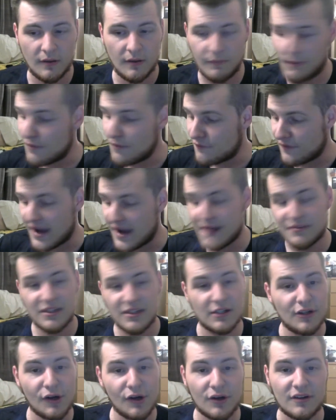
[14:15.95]
about
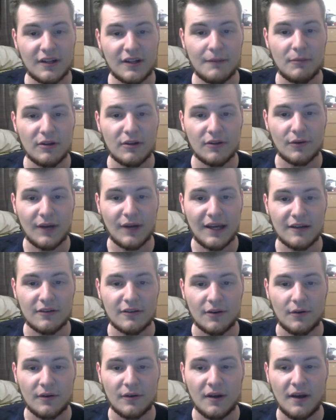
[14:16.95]
5-6 yards deep in his own end
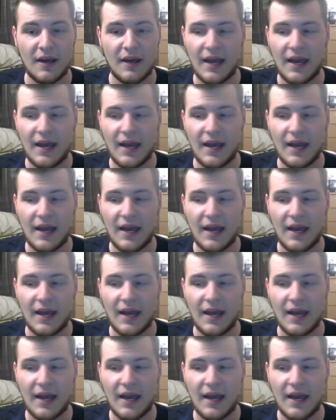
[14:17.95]
zone,